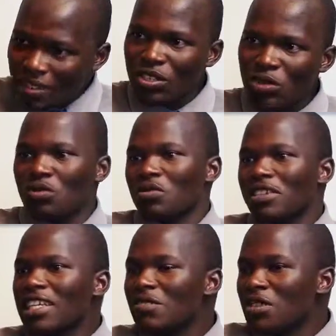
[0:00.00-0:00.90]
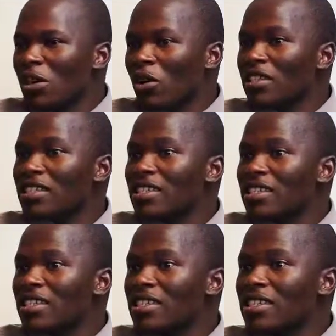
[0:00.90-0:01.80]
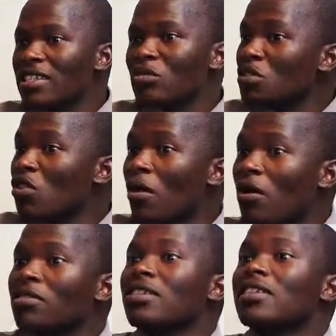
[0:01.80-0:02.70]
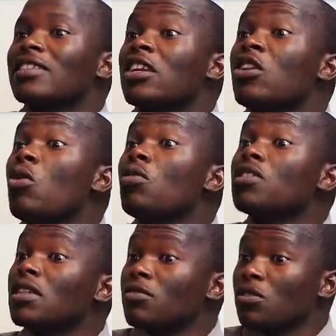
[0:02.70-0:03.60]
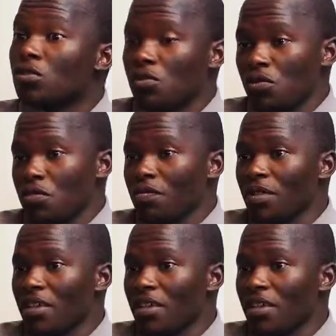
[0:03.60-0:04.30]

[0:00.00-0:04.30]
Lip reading: So HbA1c talks more about the long-term control.